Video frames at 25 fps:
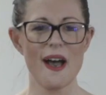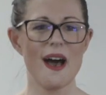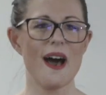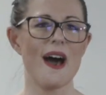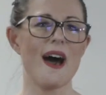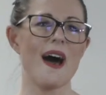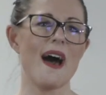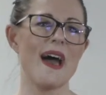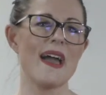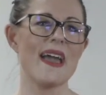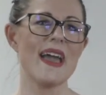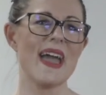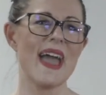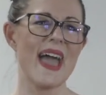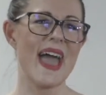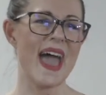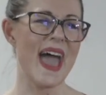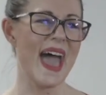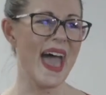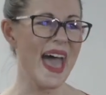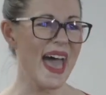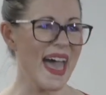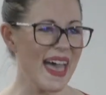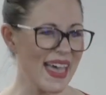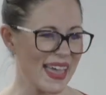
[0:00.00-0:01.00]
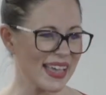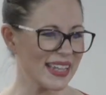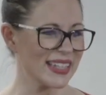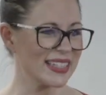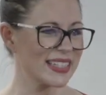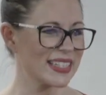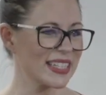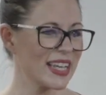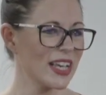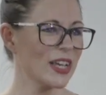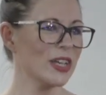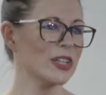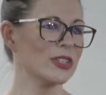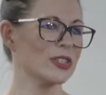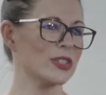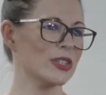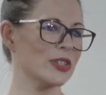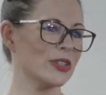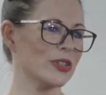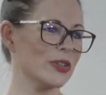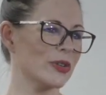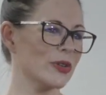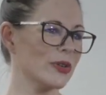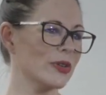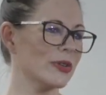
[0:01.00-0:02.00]
I had to
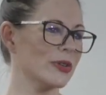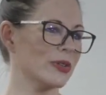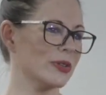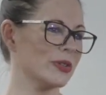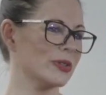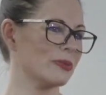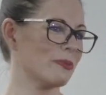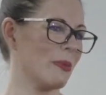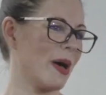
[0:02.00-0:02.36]
use